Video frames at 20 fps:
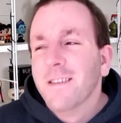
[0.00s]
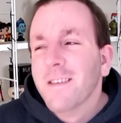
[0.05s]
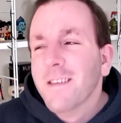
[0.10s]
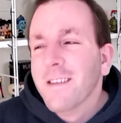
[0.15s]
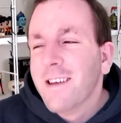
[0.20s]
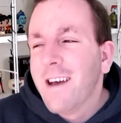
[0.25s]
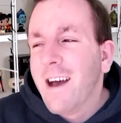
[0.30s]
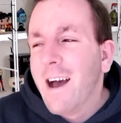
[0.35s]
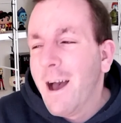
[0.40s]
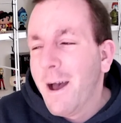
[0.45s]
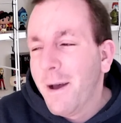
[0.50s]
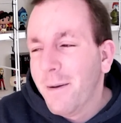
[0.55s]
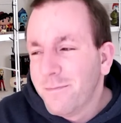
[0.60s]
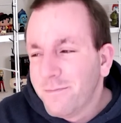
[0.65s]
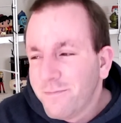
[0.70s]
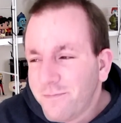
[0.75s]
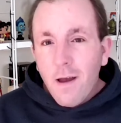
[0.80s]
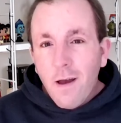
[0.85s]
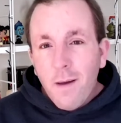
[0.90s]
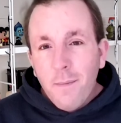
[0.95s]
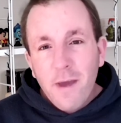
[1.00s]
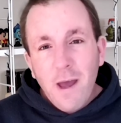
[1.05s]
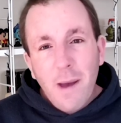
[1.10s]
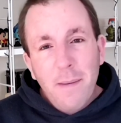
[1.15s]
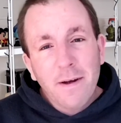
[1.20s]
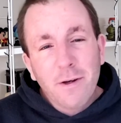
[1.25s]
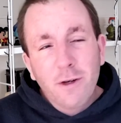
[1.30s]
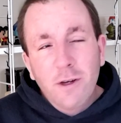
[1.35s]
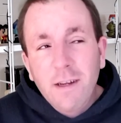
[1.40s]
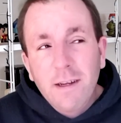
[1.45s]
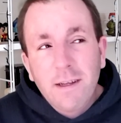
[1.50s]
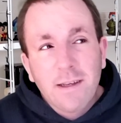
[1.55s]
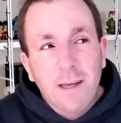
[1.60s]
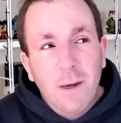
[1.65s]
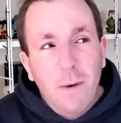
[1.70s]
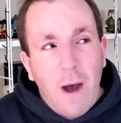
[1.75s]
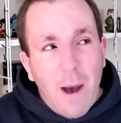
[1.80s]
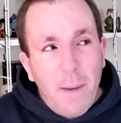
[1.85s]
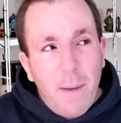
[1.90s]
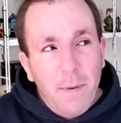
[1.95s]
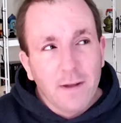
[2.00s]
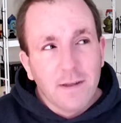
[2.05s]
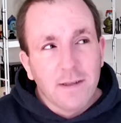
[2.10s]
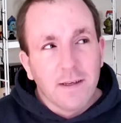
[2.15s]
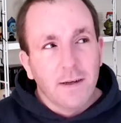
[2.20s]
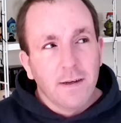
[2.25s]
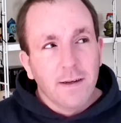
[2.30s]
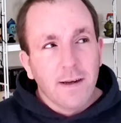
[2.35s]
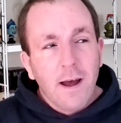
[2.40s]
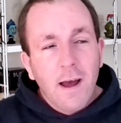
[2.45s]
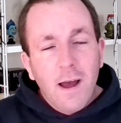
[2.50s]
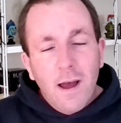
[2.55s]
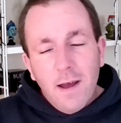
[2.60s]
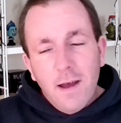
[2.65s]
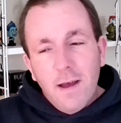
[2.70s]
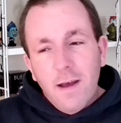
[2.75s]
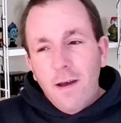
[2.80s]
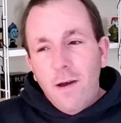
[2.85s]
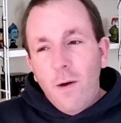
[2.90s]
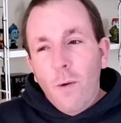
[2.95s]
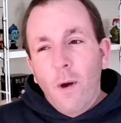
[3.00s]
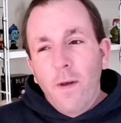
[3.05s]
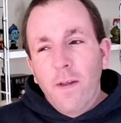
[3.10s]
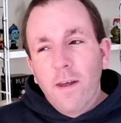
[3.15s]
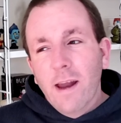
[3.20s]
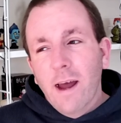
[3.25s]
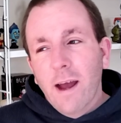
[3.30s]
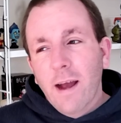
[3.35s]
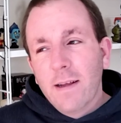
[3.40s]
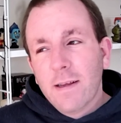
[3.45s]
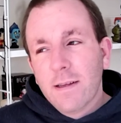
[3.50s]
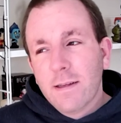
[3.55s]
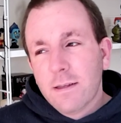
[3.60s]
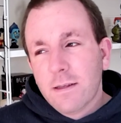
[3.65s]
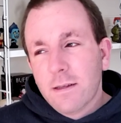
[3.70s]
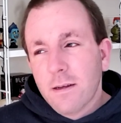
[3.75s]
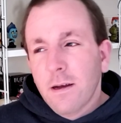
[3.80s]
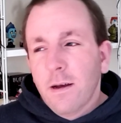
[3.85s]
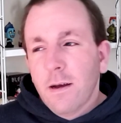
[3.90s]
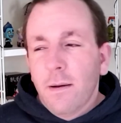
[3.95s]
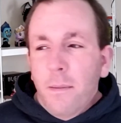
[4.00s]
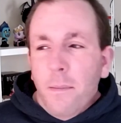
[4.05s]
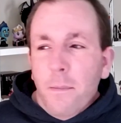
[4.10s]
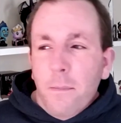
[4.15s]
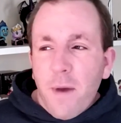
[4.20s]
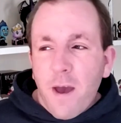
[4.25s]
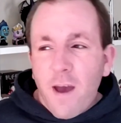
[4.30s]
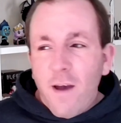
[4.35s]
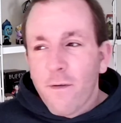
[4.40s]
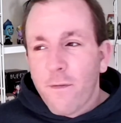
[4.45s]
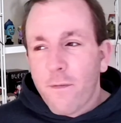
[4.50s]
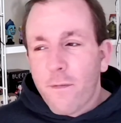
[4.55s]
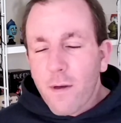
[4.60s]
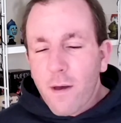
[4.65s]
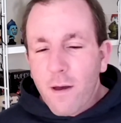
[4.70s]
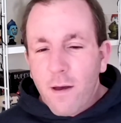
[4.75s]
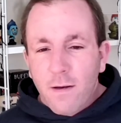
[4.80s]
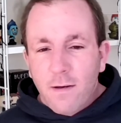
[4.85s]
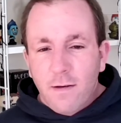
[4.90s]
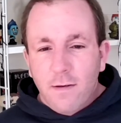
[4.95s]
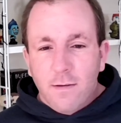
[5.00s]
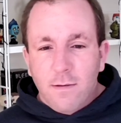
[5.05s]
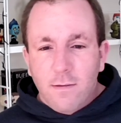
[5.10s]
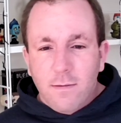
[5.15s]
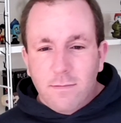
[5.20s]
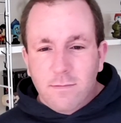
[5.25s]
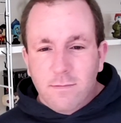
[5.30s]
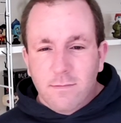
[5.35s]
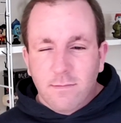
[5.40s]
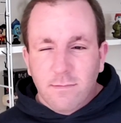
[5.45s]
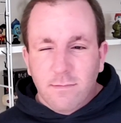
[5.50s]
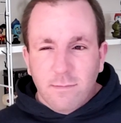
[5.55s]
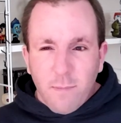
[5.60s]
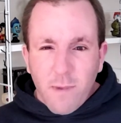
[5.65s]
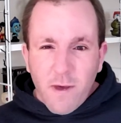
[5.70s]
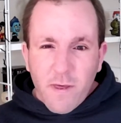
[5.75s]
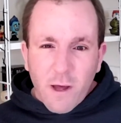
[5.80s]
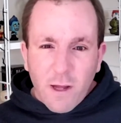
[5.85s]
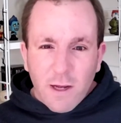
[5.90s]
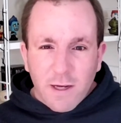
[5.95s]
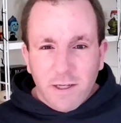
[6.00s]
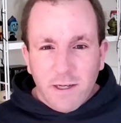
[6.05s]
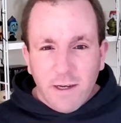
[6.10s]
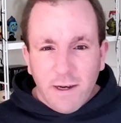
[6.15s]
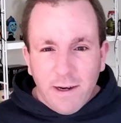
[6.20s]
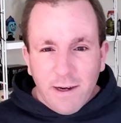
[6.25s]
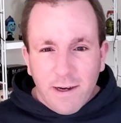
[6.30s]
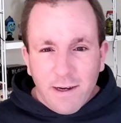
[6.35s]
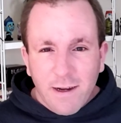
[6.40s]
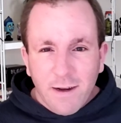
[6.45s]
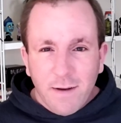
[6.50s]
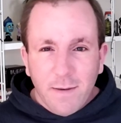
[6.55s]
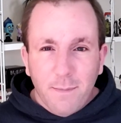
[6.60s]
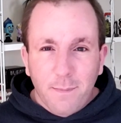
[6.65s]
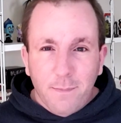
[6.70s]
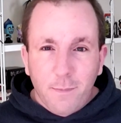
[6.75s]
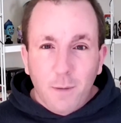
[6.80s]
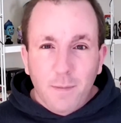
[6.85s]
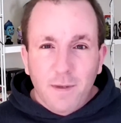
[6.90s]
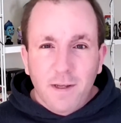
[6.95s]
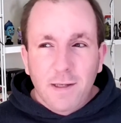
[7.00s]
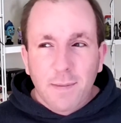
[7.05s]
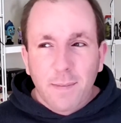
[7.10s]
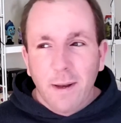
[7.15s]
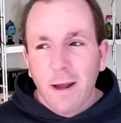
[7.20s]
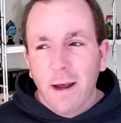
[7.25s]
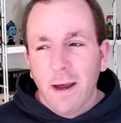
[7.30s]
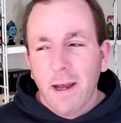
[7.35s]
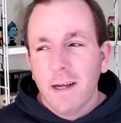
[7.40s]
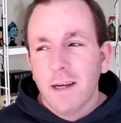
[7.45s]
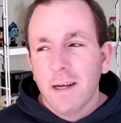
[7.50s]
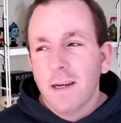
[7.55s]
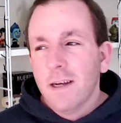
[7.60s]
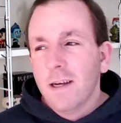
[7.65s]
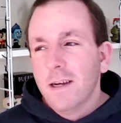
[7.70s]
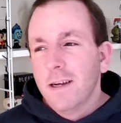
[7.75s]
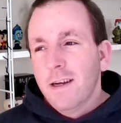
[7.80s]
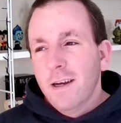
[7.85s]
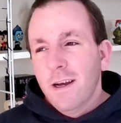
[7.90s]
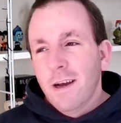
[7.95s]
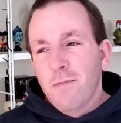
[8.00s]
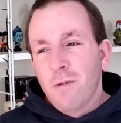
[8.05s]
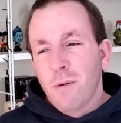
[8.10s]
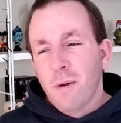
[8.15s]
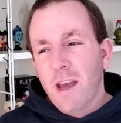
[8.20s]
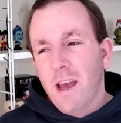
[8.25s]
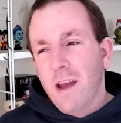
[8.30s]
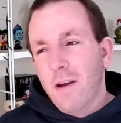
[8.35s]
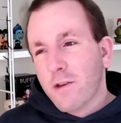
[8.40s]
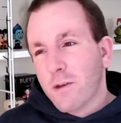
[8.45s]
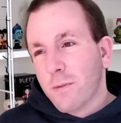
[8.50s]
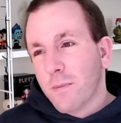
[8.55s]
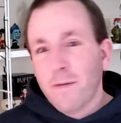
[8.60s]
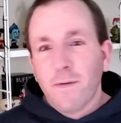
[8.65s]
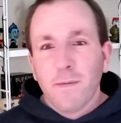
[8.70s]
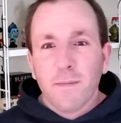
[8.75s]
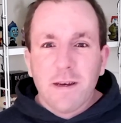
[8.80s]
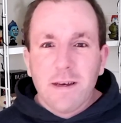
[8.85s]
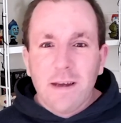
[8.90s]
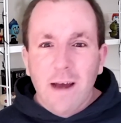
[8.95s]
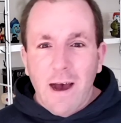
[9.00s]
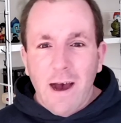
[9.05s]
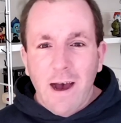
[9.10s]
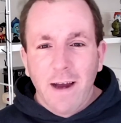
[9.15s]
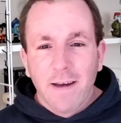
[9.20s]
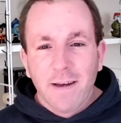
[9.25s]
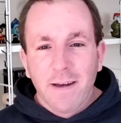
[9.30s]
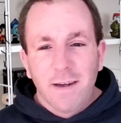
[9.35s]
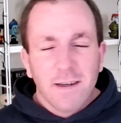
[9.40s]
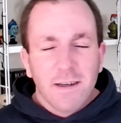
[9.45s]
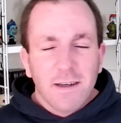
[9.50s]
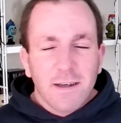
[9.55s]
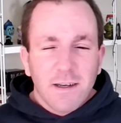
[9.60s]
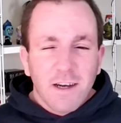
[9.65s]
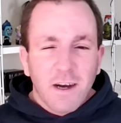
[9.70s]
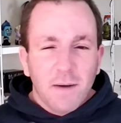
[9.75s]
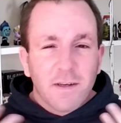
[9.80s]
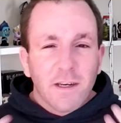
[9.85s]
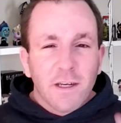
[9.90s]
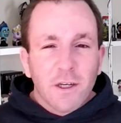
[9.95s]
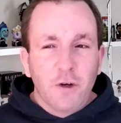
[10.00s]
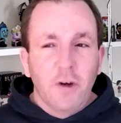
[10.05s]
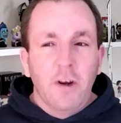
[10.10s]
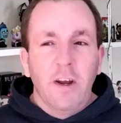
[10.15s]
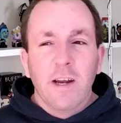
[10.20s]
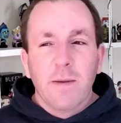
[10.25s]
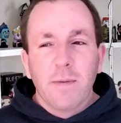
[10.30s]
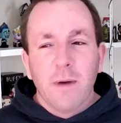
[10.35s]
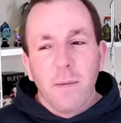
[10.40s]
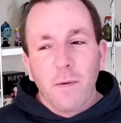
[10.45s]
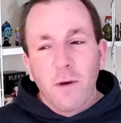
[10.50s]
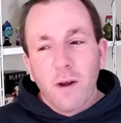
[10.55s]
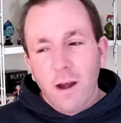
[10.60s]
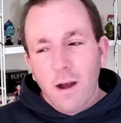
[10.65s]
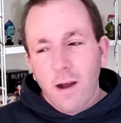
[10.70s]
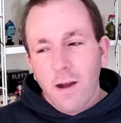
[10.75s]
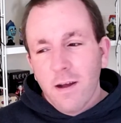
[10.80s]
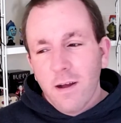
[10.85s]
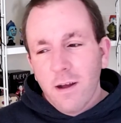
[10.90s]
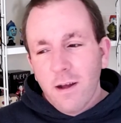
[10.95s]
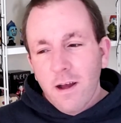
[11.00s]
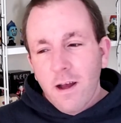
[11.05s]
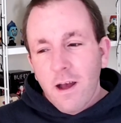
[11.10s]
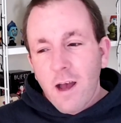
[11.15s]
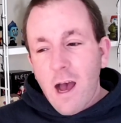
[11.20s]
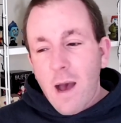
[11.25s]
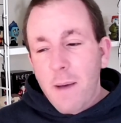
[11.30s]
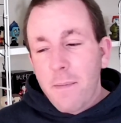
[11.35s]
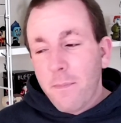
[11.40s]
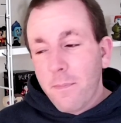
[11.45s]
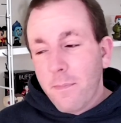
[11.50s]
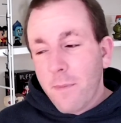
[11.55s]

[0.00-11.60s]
Yeah, I'm interested to see what happens and when the next bit of mythology comes into play, when we hear something from the dad. I'm just intrigued, but I'm